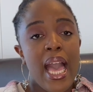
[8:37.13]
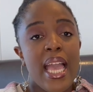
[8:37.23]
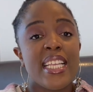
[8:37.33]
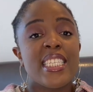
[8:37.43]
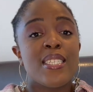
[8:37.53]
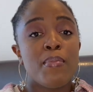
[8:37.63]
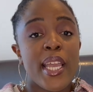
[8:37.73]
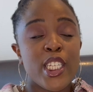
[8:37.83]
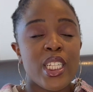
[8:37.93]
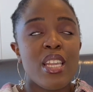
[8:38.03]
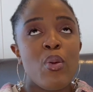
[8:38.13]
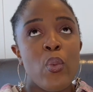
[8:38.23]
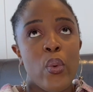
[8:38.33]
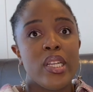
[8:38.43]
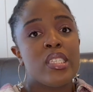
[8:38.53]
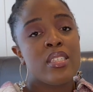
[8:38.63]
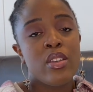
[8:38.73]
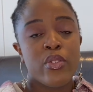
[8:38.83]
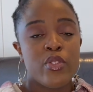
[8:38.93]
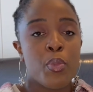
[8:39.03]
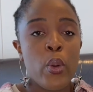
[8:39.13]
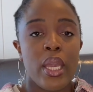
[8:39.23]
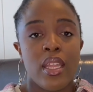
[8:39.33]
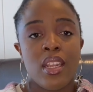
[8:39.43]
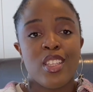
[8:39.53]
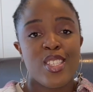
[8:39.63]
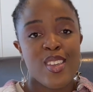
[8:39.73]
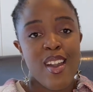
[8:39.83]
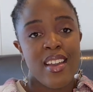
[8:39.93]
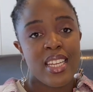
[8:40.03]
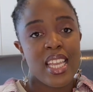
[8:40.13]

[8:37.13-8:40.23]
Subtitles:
especially once you've spoken to God,